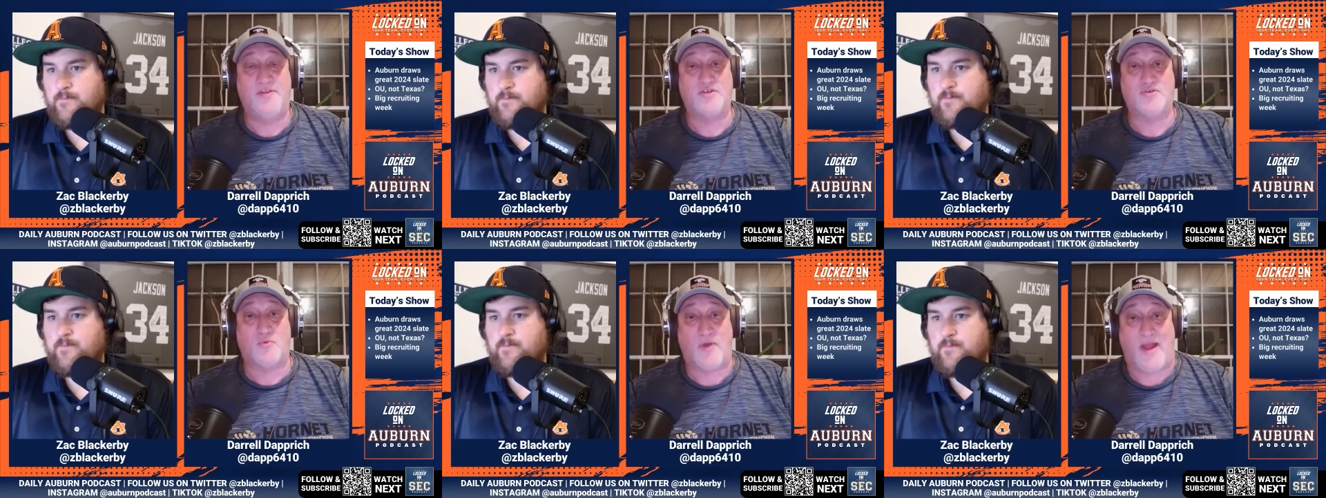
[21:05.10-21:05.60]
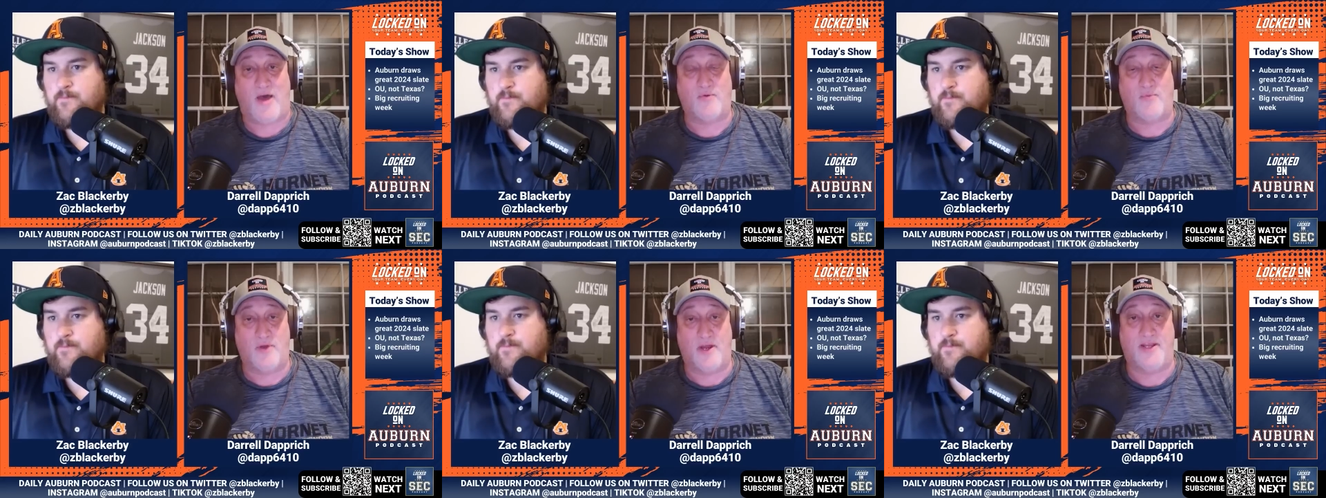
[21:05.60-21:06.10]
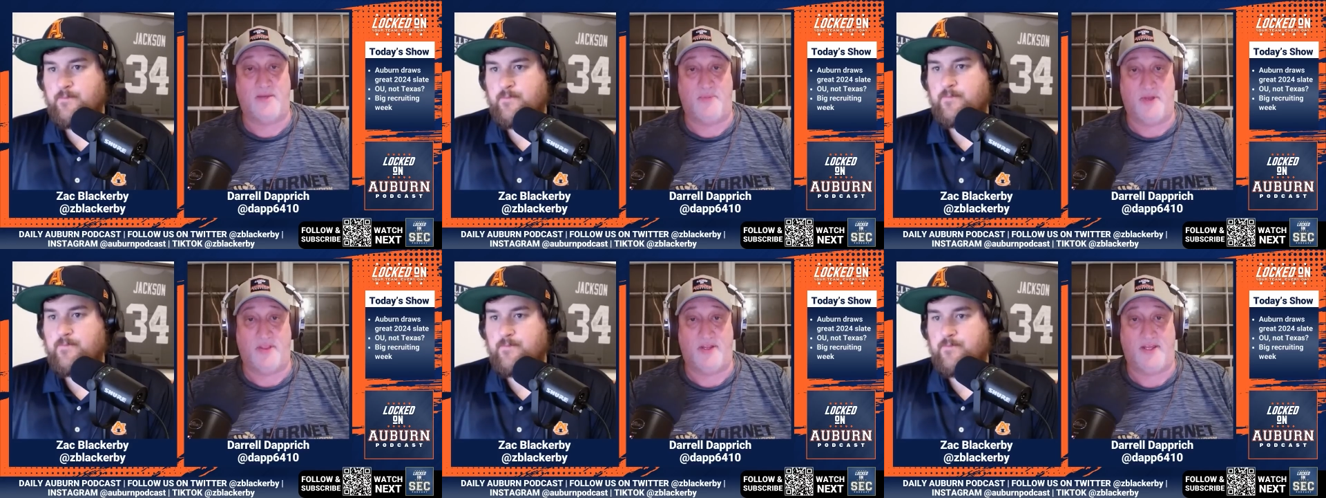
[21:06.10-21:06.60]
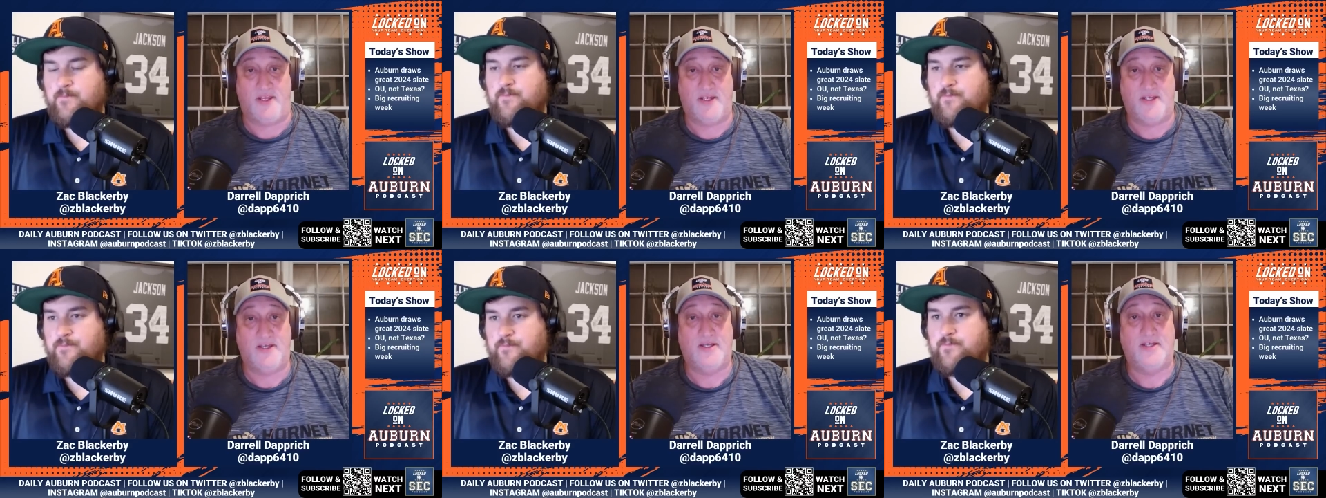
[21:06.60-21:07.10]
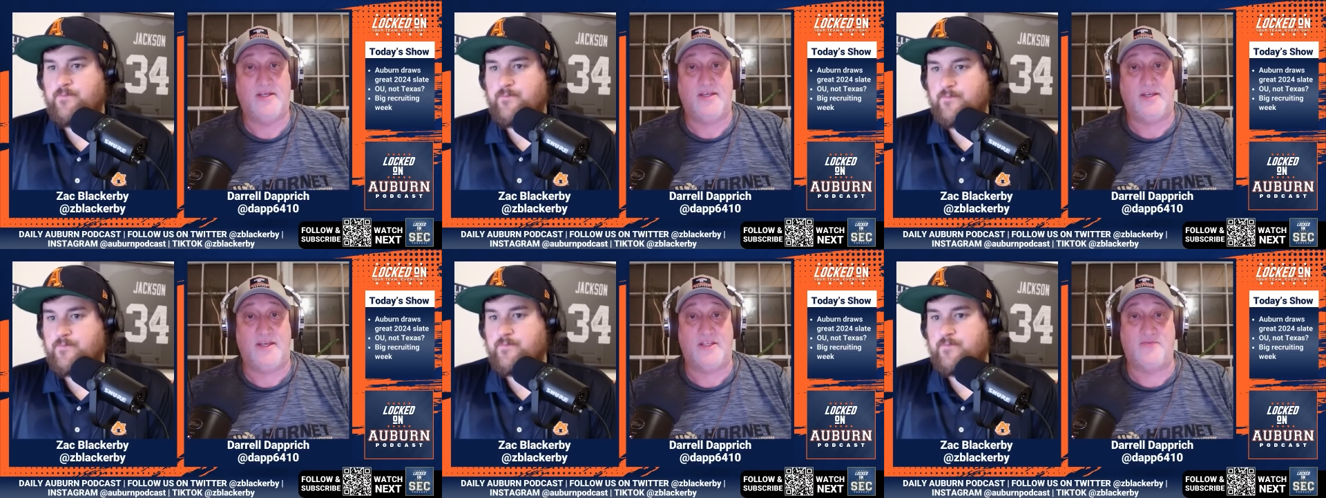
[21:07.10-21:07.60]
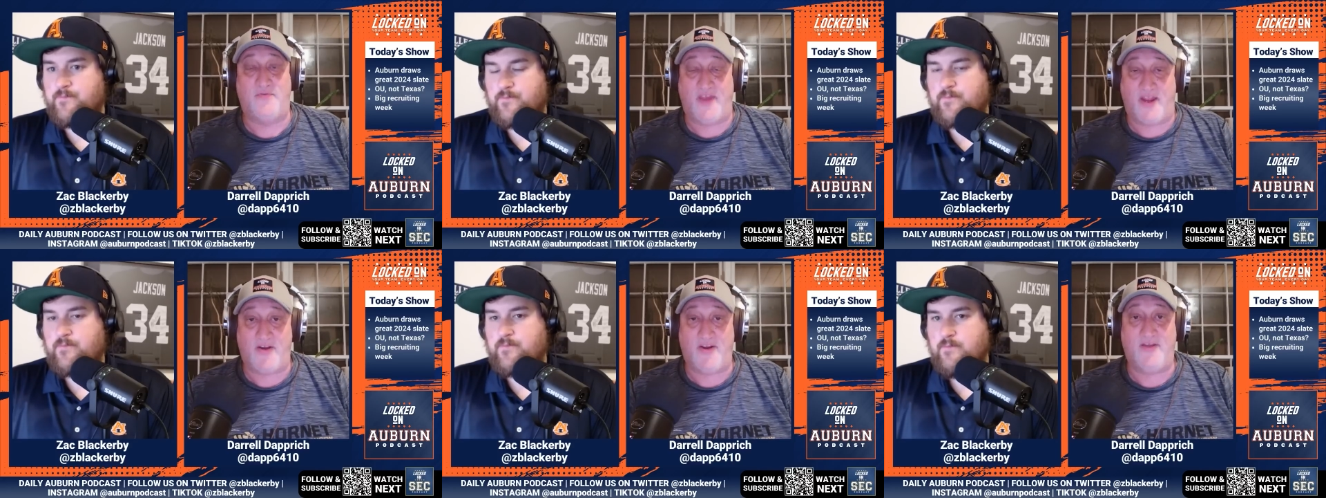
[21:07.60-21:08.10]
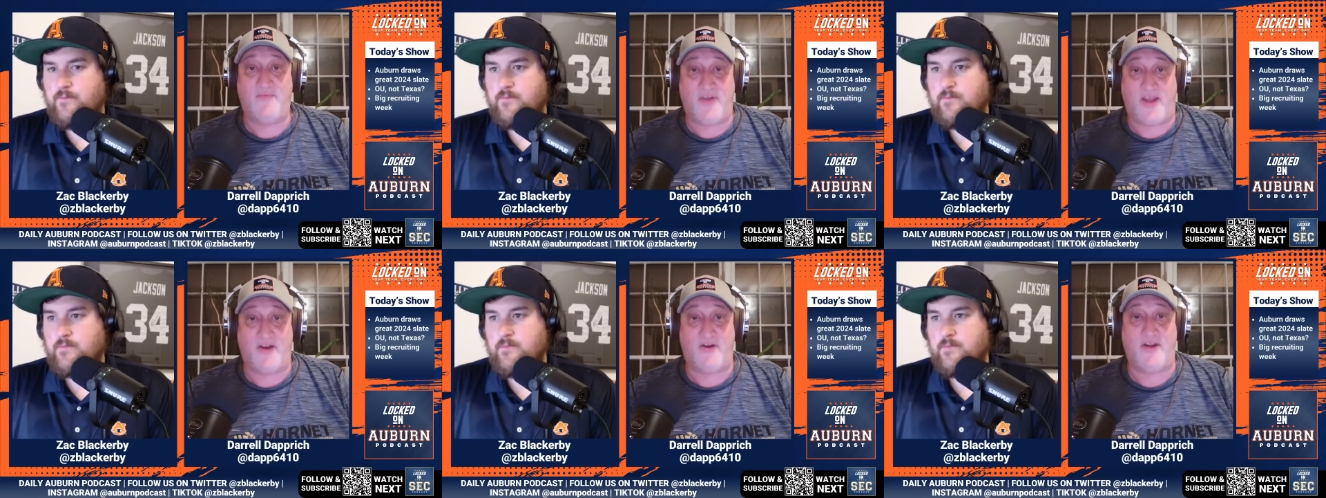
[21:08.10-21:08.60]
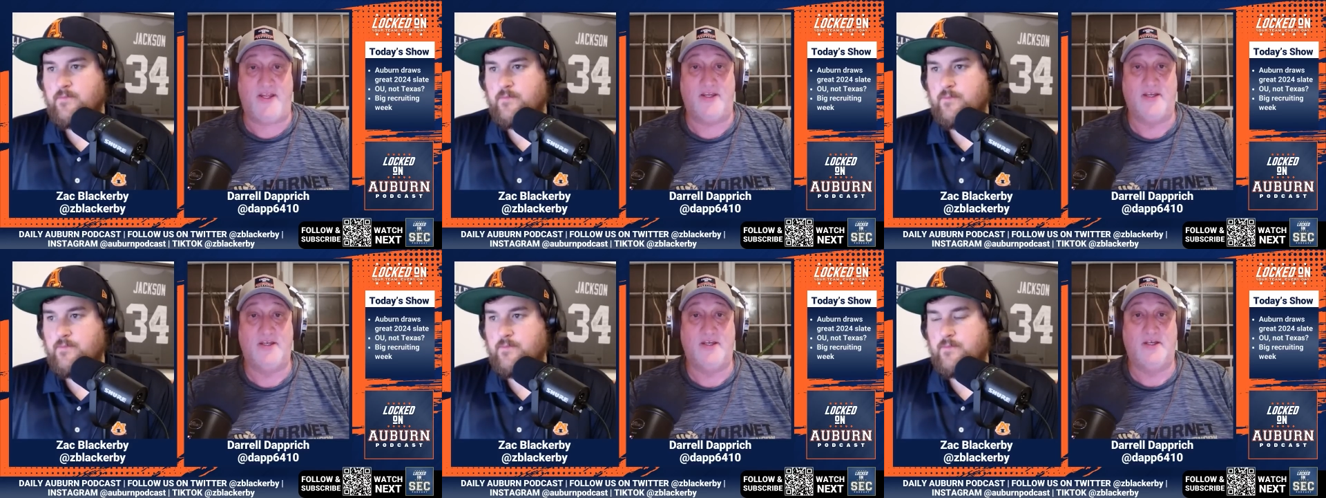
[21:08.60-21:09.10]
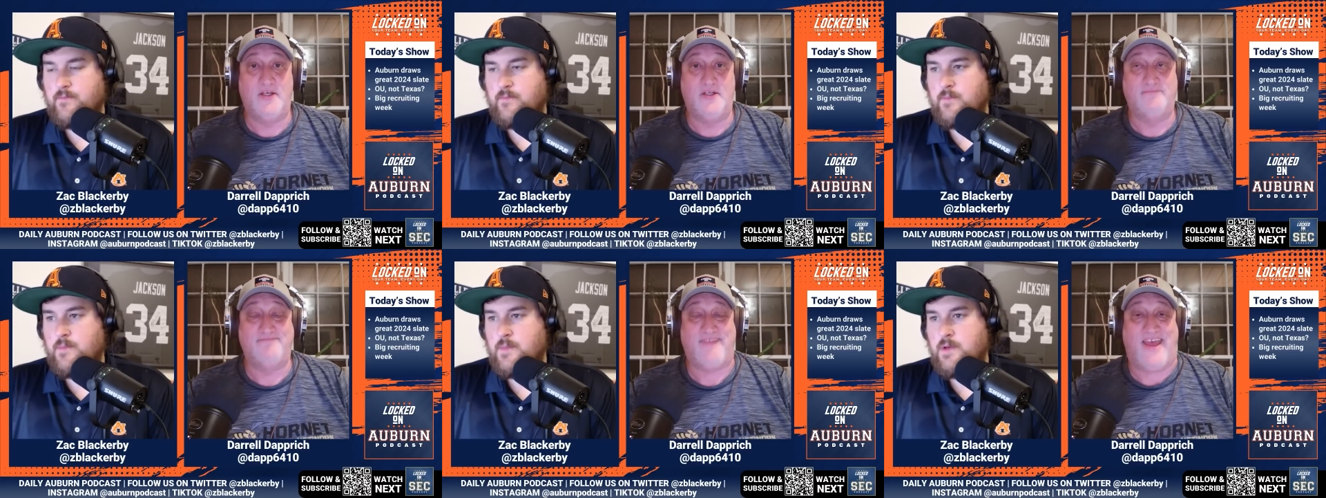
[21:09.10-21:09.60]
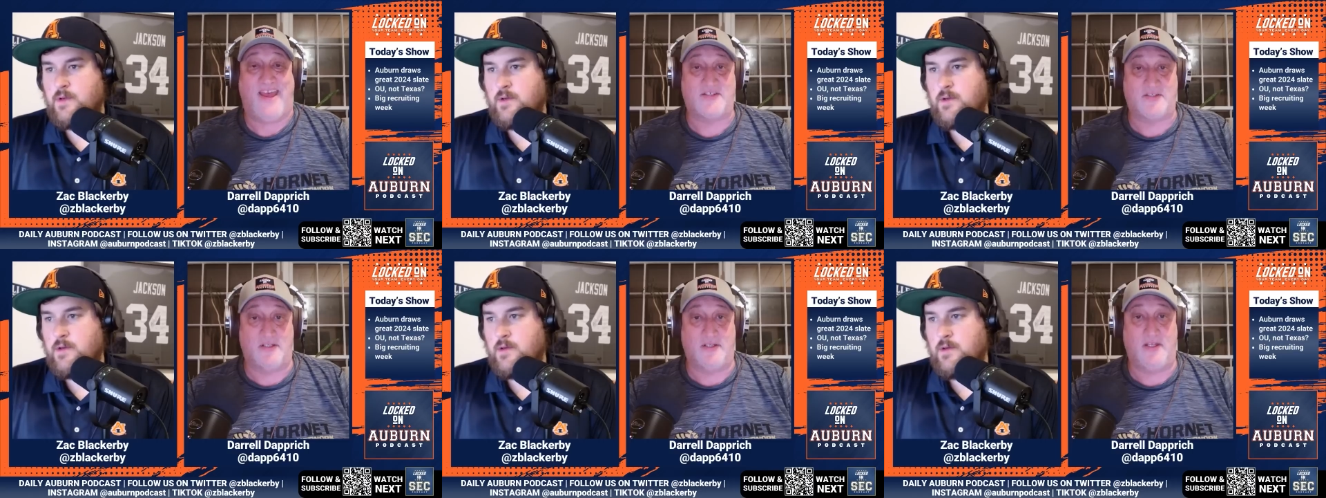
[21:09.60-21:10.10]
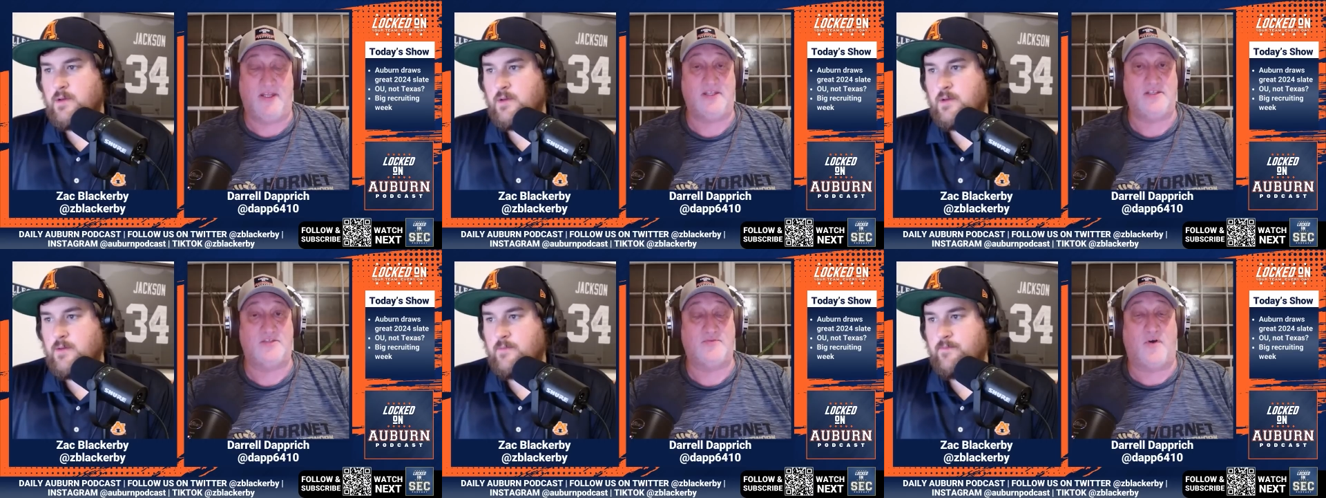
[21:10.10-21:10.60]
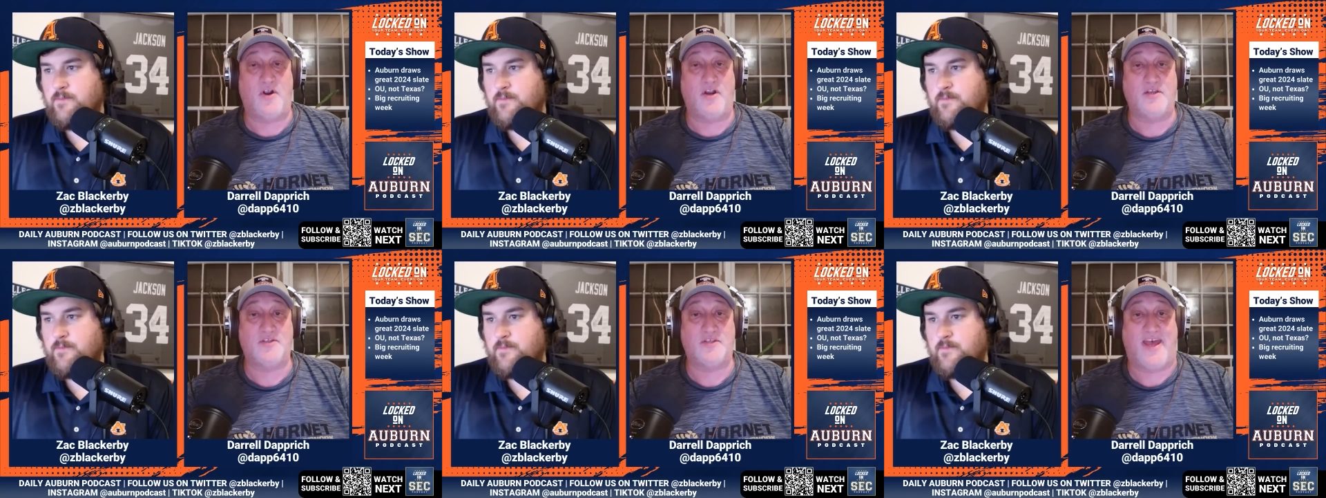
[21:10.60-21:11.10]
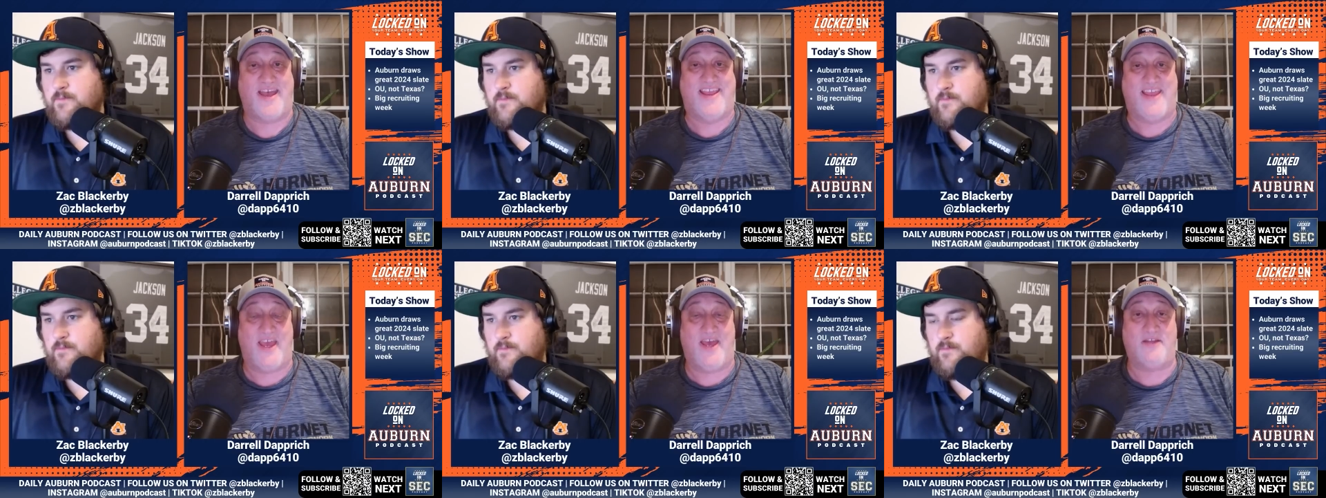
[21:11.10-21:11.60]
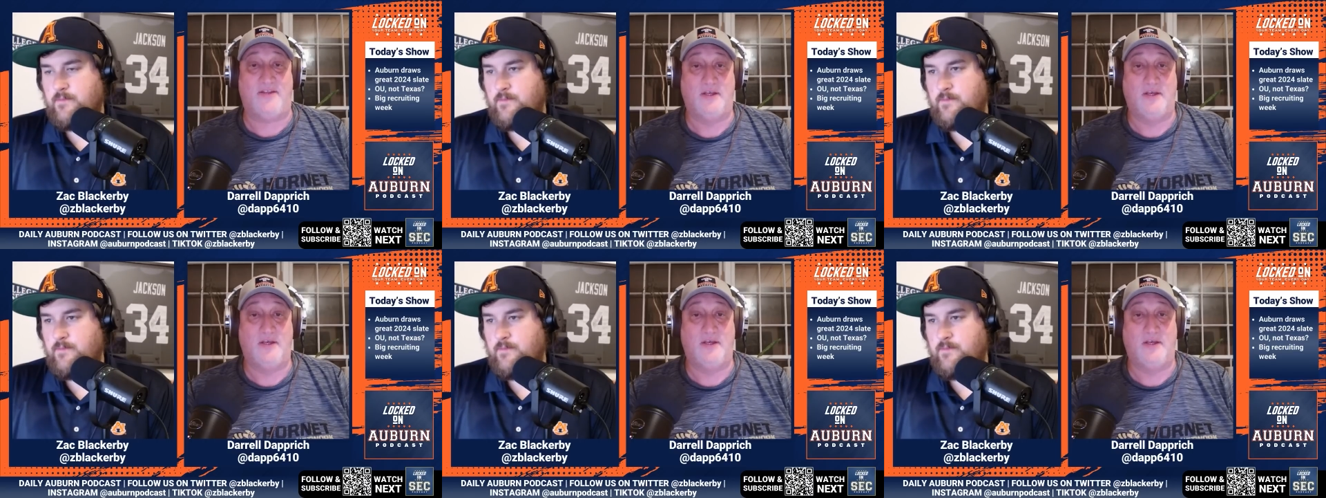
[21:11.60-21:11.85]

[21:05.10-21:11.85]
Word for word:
Speaker 1: his route running ability, it's very, very excellent as far as a get